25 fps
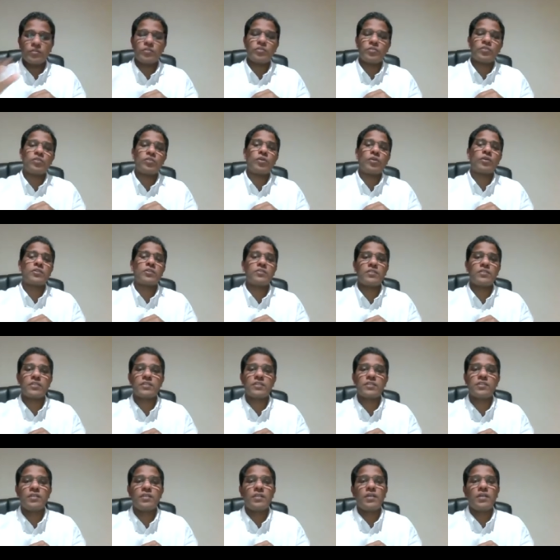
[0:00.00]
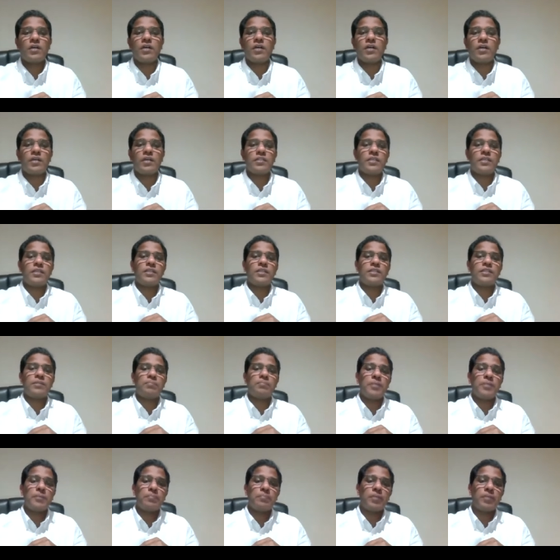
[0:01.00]
to torture uh, the, the
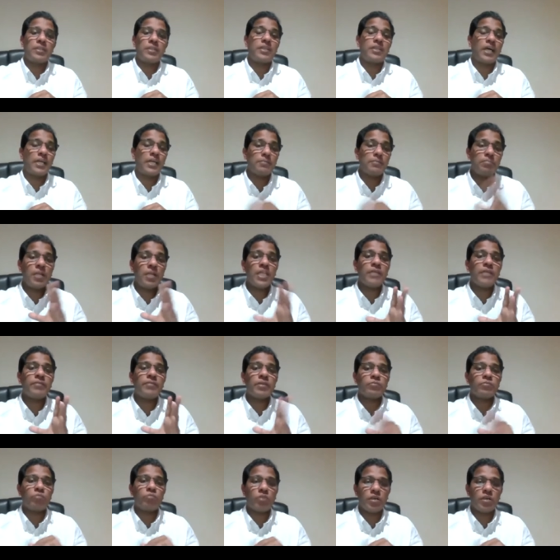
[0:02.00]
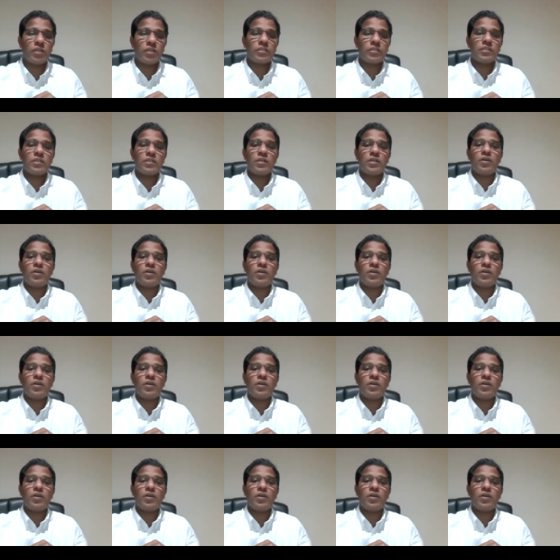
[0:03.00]
people, the unbelieving world